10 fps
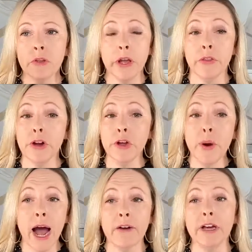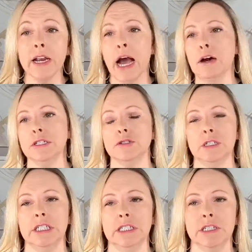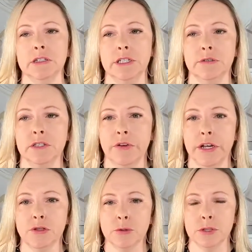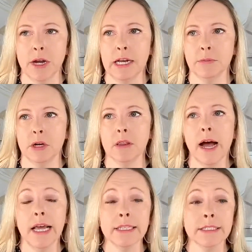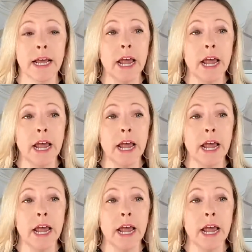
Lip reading: there you have it, how to strategically use video to attract more clients.